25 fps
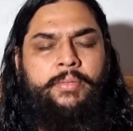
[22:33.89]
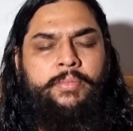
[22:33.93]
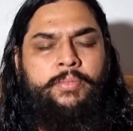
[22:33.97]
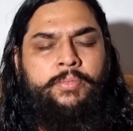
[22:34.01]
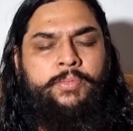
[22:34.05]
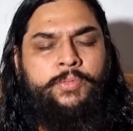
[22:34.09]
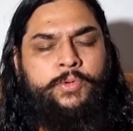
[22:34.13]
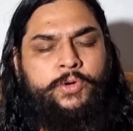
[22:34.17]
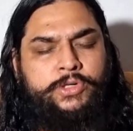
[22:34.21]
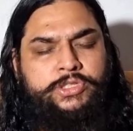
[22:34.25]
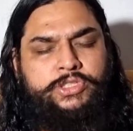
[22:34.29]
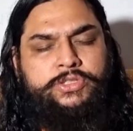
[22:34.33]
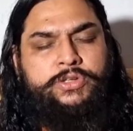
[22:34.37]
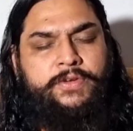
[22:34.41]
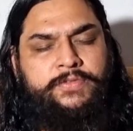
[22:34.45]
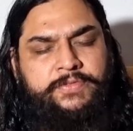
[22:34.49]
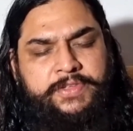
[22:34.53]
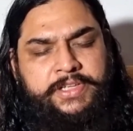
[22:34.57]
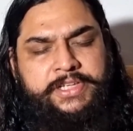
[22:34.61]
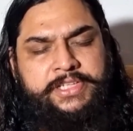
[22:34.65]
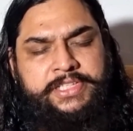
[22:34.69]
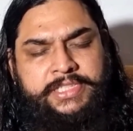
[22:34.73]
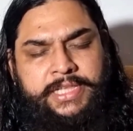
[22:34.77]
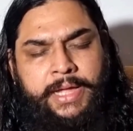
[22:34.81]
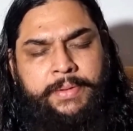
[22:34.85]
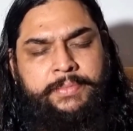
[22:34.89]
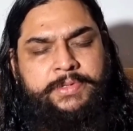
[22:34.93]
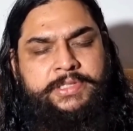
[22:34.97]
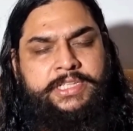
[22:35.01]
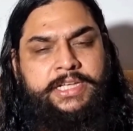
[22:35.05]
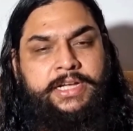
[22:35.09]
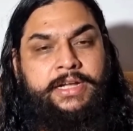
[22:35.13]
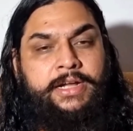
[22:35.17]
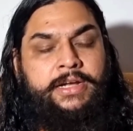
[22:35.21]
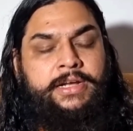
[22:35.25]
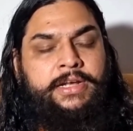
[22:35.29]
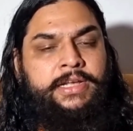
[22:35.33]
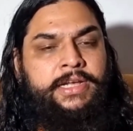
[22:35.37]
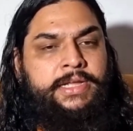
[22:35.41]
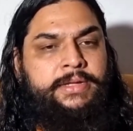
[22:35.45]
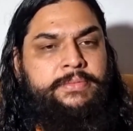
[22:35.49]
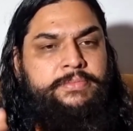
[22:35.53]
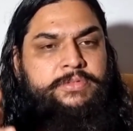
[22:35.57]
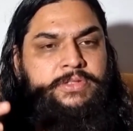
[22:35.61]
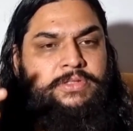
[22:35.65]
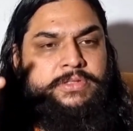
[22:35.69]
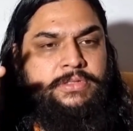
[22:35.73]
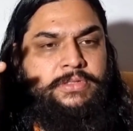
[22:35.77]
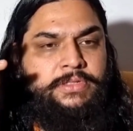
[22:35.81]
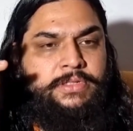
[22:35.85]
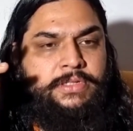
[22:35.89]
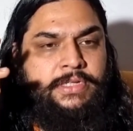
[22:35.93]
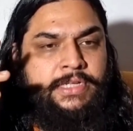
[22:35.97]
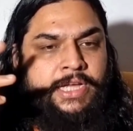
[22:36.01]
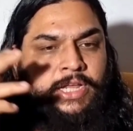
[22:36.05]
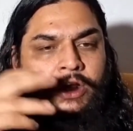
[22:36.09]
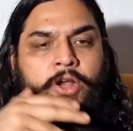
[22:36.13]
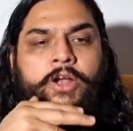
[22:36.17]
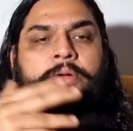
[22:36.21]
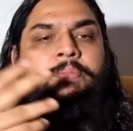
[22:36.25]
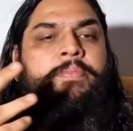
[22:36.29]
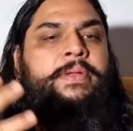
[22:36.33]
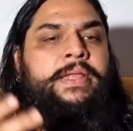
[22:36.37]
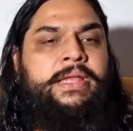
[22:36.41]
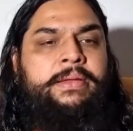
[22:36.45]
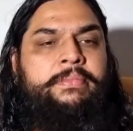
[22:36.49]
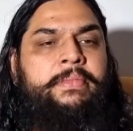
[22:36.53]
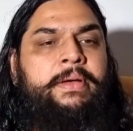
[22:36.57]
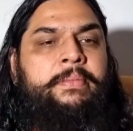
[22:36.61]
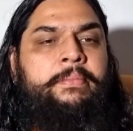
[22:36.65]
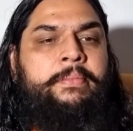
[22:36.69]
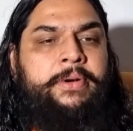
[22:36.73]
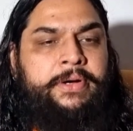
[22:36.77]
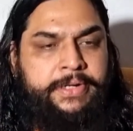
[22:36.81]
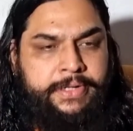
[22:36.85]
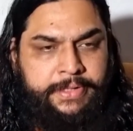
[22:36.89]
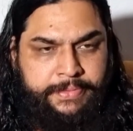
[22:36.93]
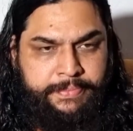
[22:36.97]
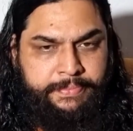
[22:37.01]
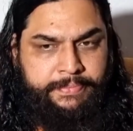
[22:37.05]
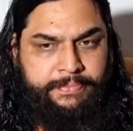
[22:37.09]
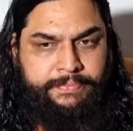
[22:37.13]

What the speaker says: most of these Tamasika dreams cannot be remembered.